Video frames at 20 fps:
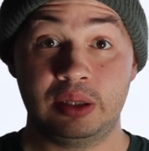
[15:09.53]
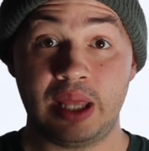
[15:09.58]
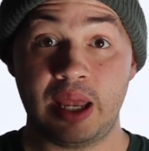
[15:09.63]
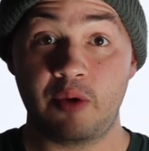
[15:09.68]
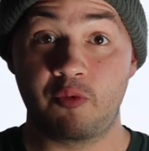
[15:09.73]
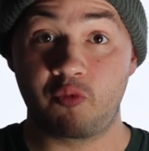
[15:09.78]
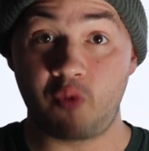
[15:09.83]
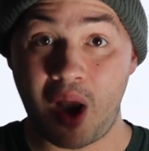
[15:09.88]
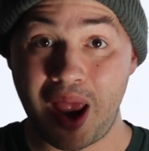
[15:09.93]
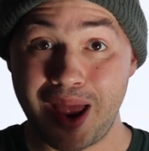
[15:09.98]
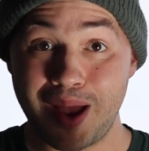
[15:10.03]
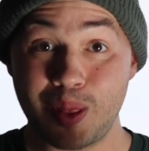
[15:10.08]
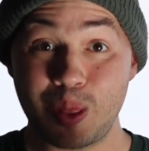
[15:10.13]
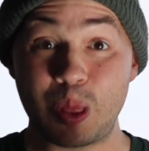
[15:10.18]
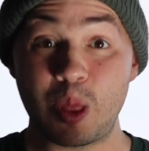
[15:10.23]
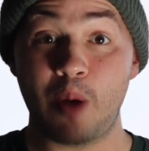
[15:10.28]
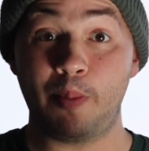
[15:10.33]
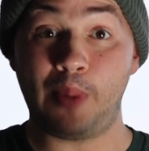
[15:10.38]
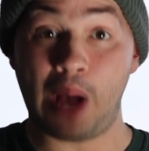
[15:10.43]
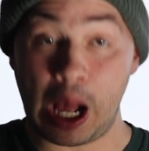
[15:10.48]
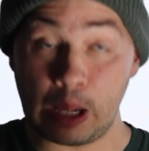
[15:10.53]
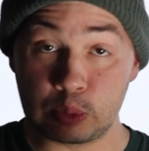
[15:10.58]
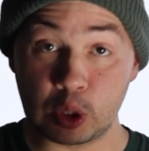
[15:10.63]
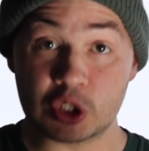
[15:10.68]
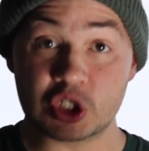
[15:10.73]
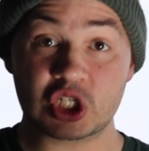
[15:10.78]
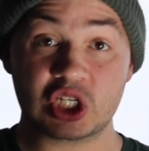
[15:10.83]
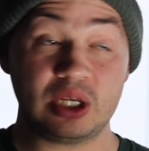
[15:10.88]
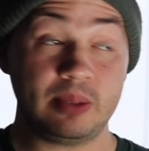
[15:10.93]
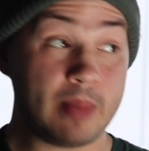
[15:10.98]
They ran the
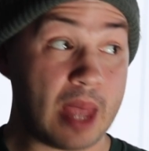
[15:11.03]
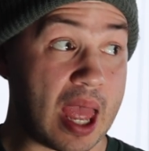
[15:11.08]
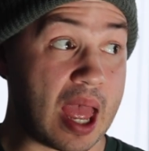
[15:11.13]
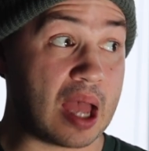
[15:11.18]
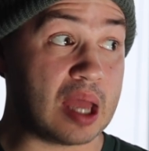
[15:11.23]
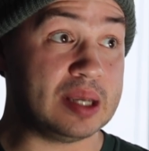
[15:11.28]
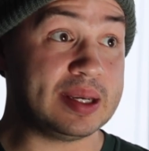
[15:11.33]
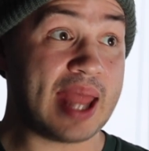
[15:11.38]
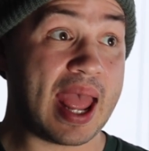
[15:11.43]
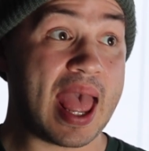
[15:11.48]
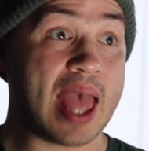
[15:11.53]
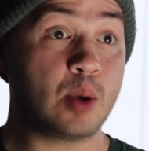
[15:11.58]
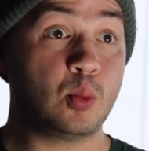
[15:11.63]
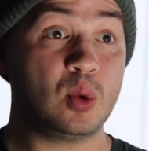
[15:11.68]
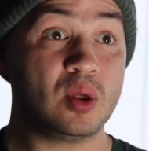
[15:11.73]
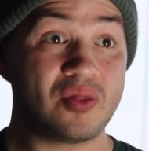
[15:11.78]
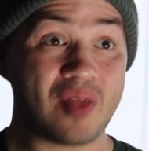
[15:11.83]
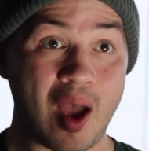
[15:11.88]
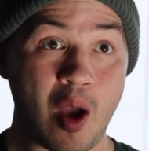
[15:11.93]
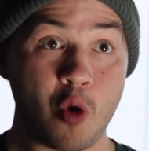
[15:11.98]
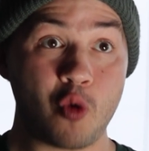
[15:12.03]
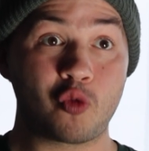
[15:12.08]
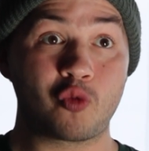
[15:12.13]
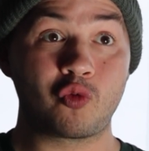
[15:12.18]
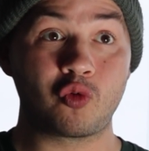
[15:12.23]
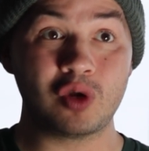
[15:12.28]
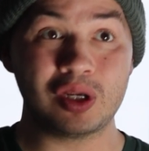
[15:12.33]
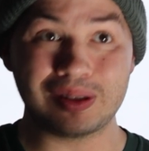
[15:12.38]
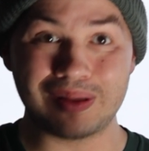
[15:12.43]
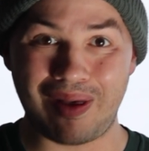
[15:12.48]
publish command, and without
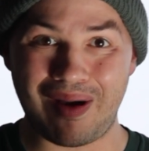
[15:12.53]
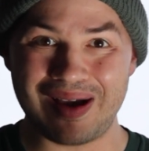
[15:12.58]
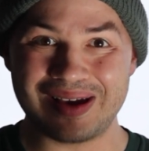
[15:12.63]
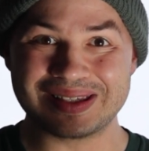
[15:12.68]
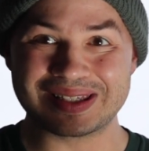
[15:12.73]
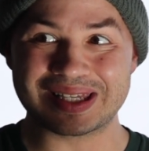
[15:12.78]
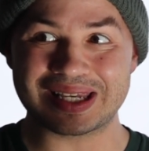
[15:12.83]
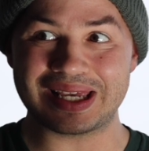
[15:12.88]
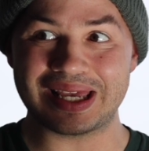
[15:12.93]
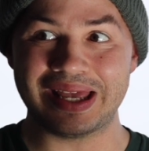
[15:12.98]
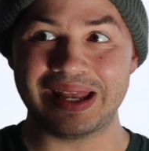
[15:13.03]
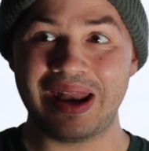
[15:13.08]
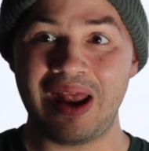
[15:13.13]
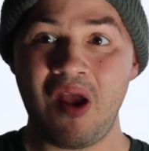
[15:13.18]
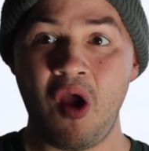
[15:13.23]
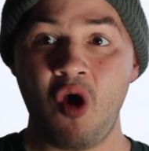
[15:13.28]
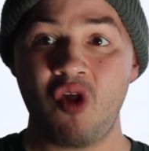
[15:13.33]
realizing it,